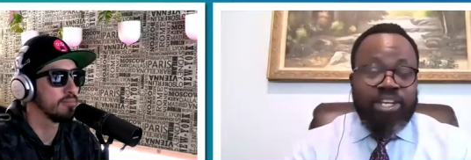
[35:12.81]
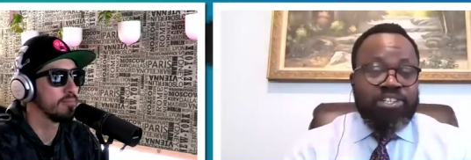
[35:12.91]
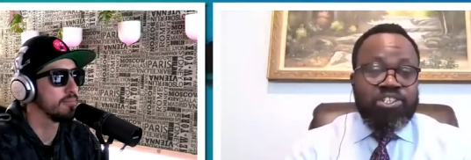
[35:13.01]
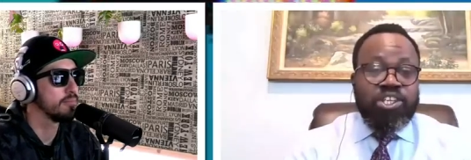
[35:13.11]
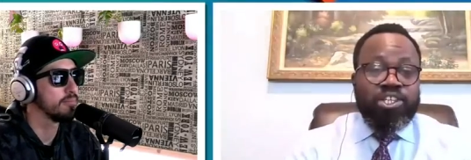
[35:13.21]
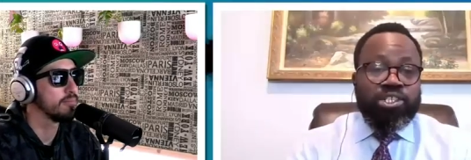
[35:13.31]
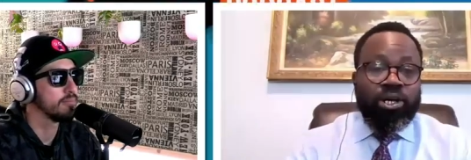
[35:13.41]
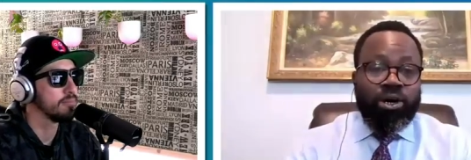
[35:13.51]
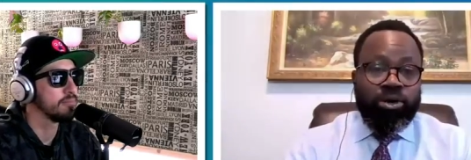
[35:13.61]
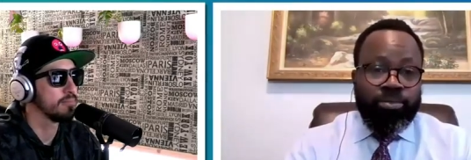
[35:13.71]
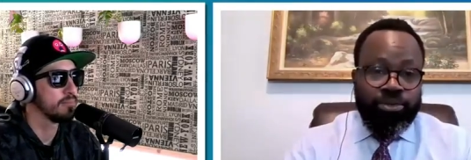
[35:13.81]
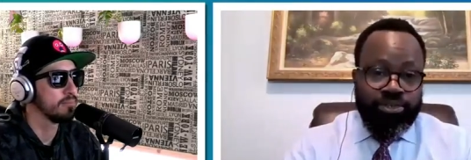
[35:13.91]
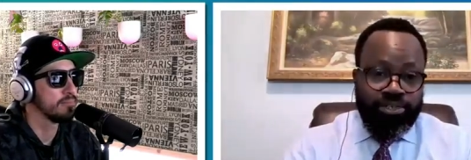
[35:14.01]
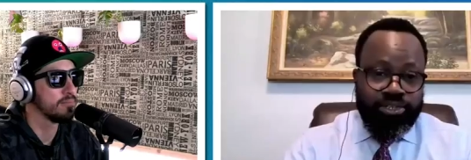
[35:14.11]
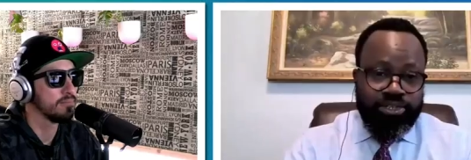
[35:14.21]
Speaker 1: sex change
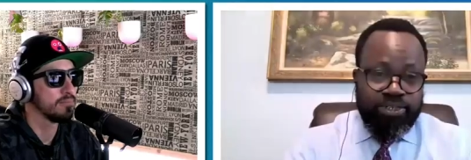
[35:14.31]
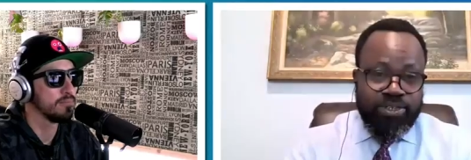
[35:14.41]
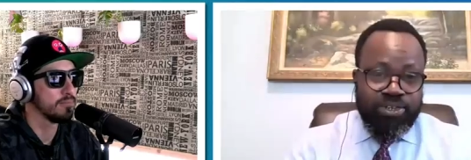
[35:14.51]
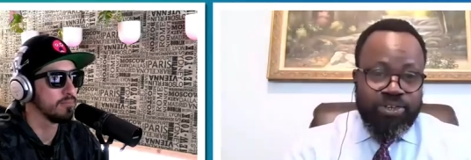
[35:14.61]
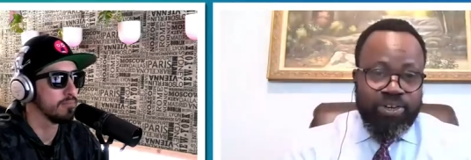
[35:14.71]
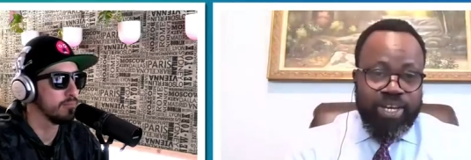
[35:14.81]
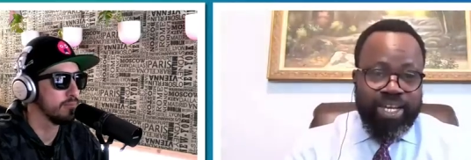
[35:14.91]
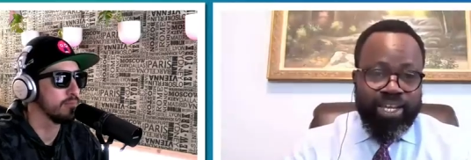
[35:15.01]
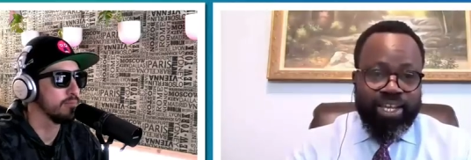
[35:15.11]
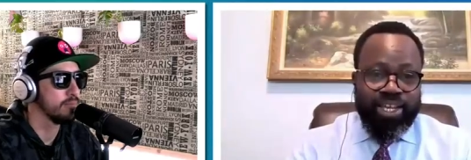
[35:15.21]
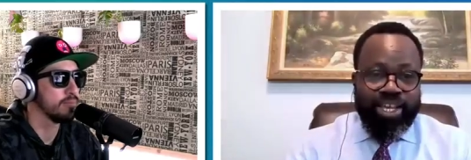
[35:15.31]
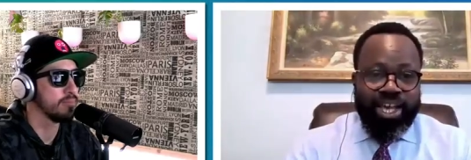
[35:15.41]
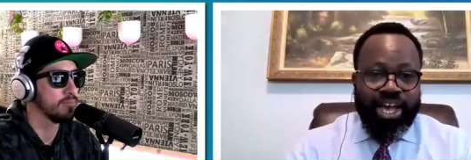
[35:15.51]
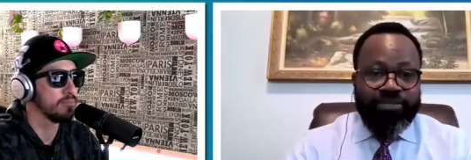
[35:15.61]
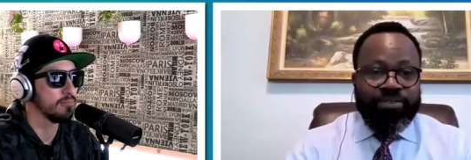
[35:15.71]
hormones, okay?
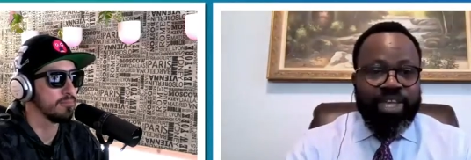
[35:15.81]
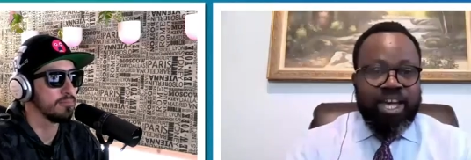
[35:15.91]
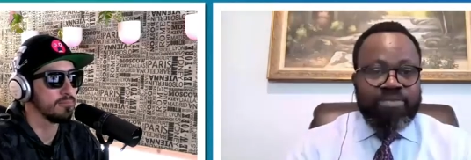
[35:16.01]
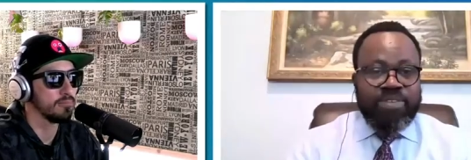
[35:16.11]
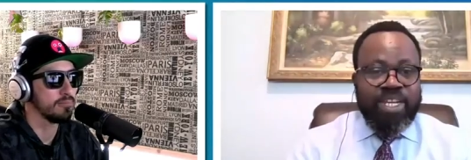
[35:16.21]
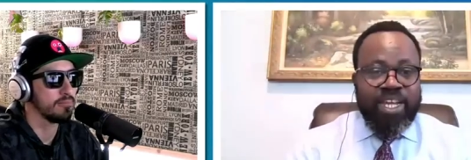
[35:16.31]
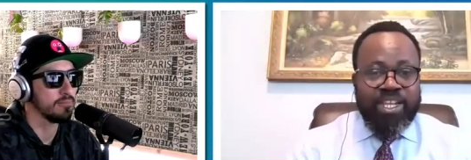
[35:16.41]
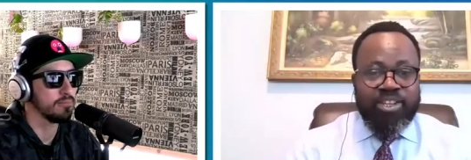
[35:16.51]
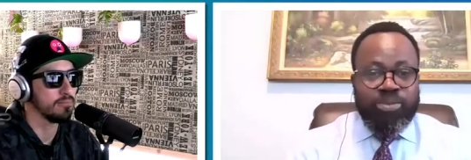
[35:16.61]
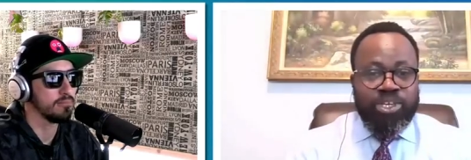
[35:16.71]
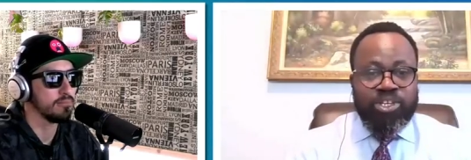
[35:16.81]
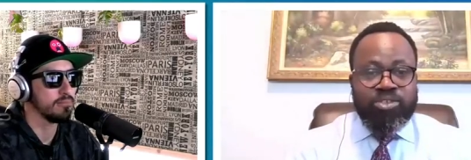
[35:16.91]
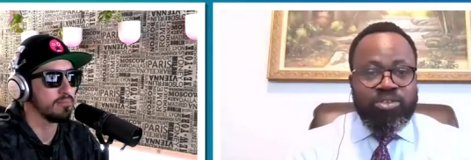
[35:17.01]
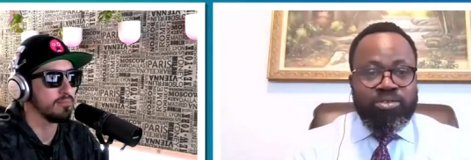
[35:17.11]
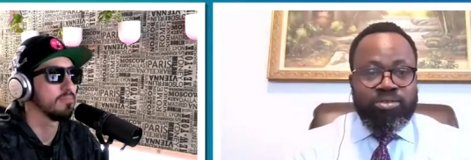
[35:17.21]
After that, they
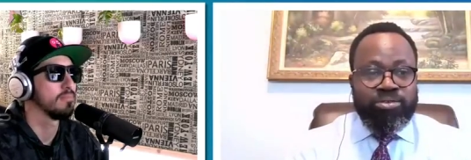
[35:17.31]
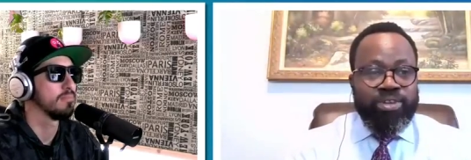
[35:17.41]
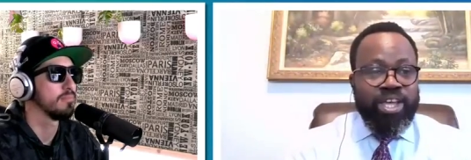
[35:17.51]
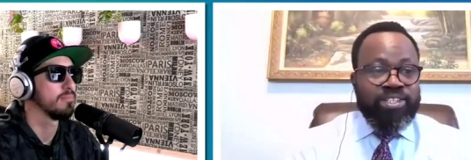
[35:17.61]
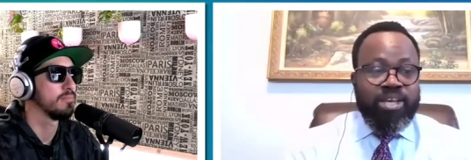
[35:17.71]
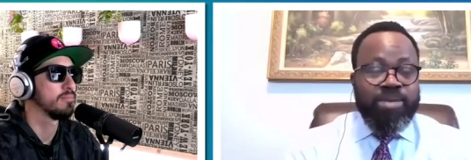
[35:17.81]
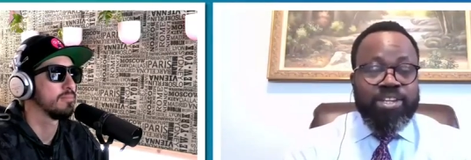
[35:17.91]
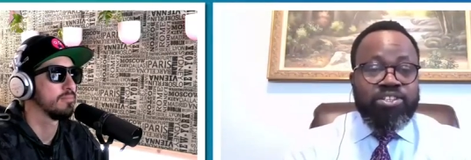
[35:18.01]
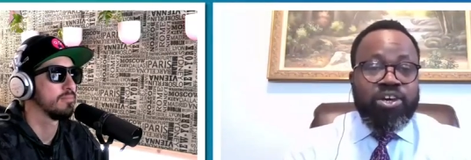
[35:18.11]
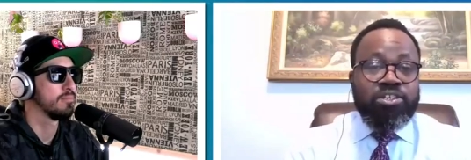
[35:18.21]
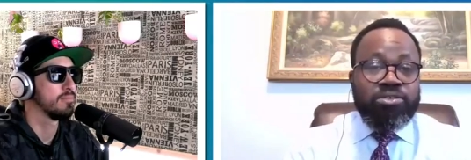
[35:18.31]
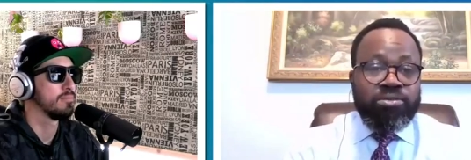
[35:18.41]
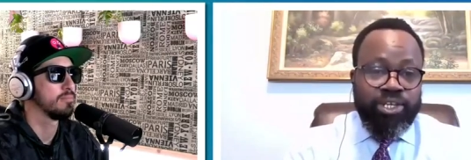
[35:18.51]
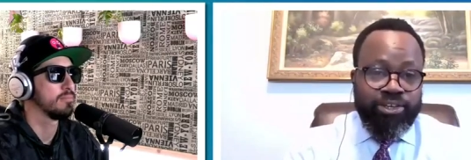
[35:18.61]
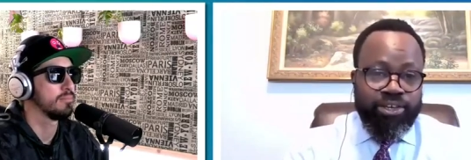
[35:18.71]
begin to do reassignment
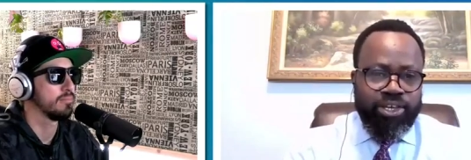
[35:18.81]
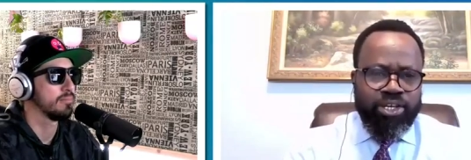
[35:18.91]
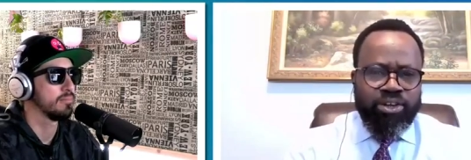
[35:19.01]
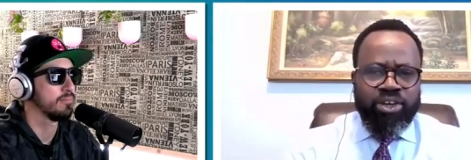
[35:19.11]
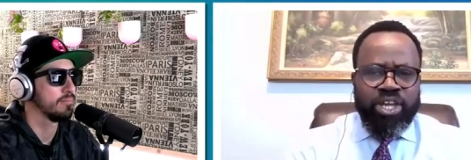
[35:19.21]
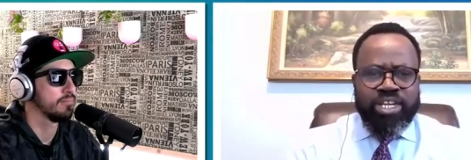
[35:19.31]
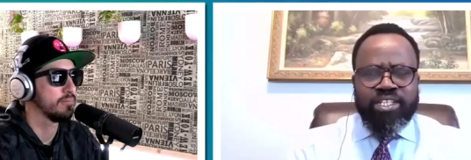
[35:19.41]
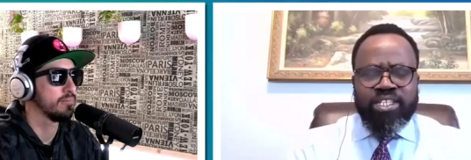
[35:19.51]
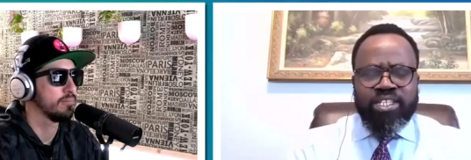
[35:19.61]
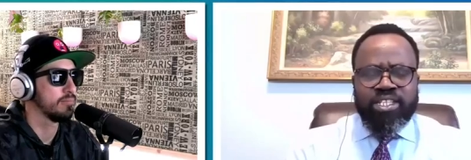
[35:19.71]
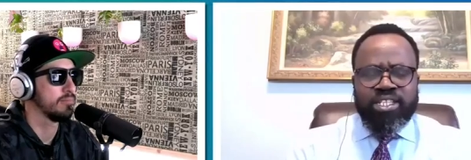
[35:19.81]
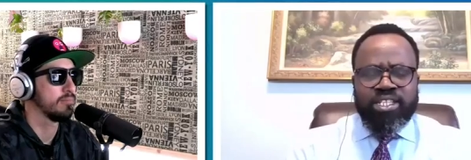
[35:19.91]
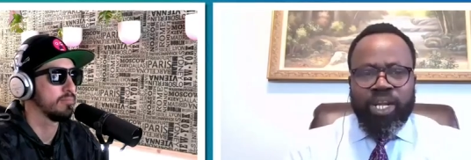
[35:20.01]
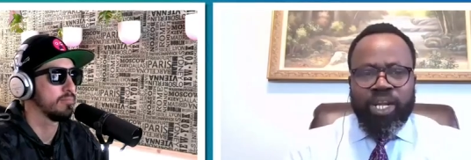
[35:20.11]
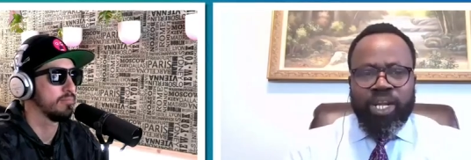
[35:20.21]
surgery. You know, these are
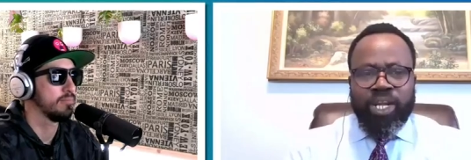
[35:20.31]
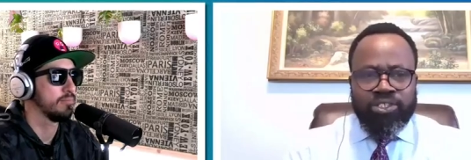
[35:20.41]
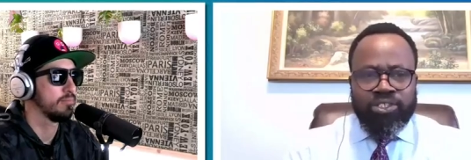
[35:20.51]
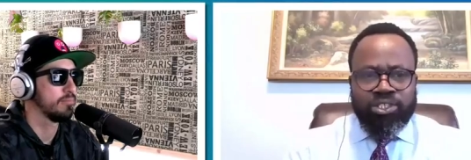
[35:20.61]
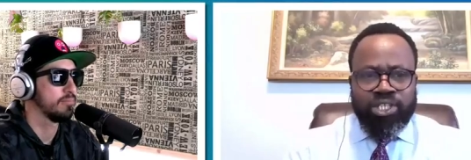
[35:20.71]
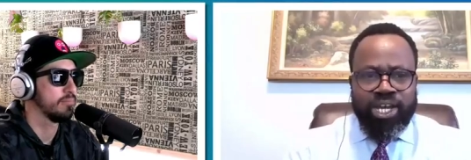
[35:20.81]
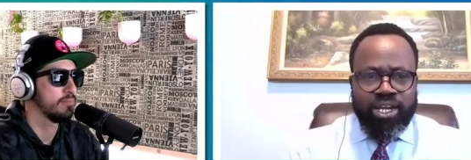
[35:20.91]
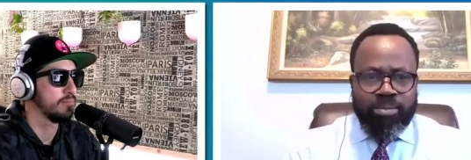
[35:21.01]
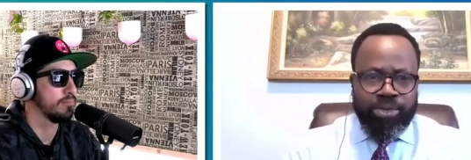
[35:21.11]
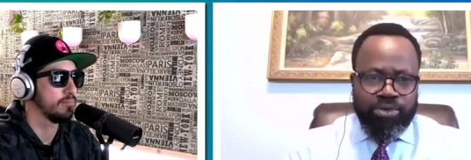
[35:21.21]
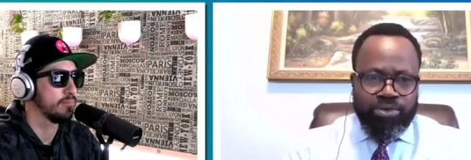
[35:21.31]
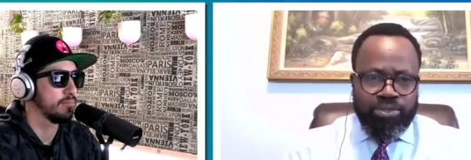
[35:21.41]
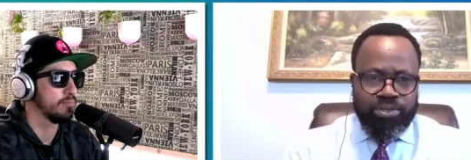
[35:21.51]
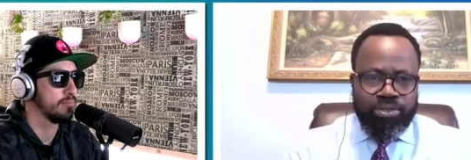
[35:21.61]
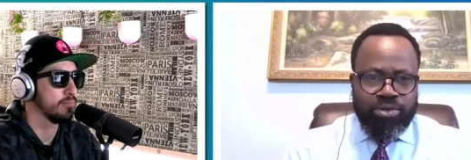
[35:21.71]
borderline child
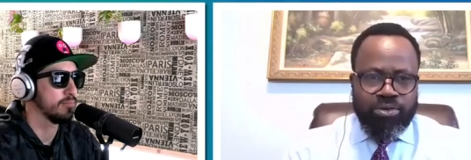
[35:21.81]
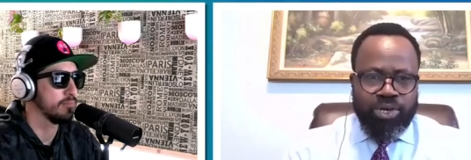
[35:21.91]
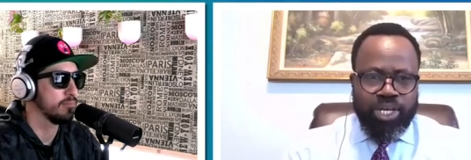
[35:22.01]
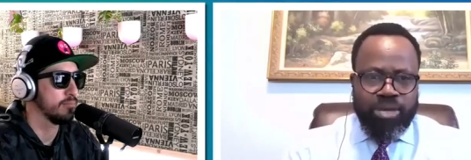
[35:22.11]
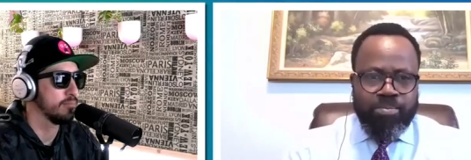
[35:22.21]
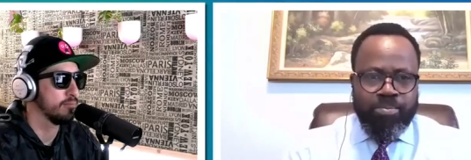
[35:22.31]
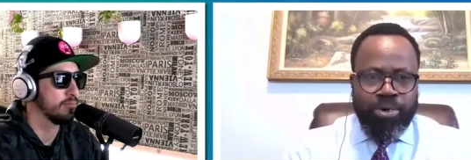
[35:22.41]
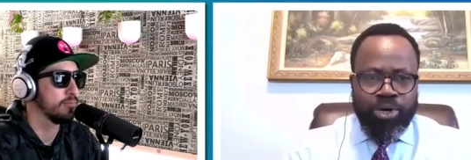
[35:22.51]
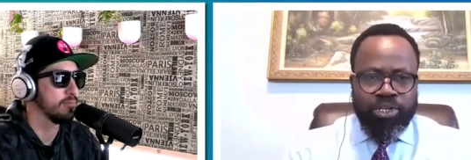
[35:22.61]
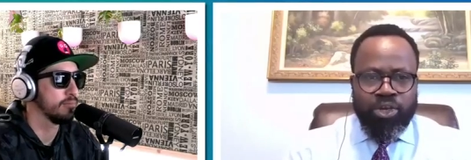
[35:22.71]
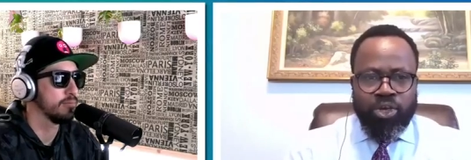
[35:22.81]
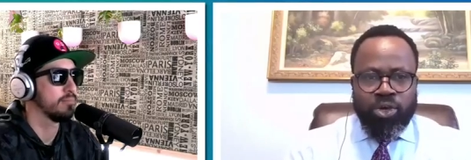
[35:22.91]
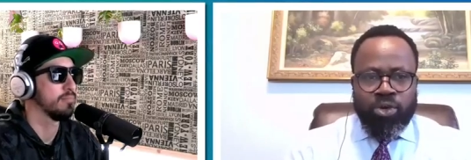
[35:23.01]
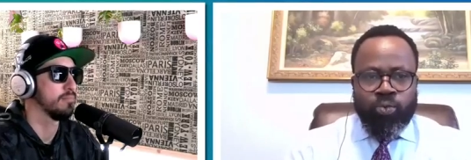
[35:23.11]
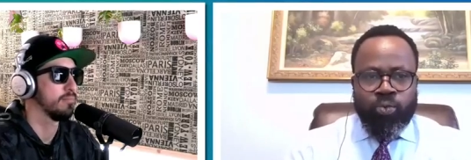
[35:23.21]
abuse, okay? But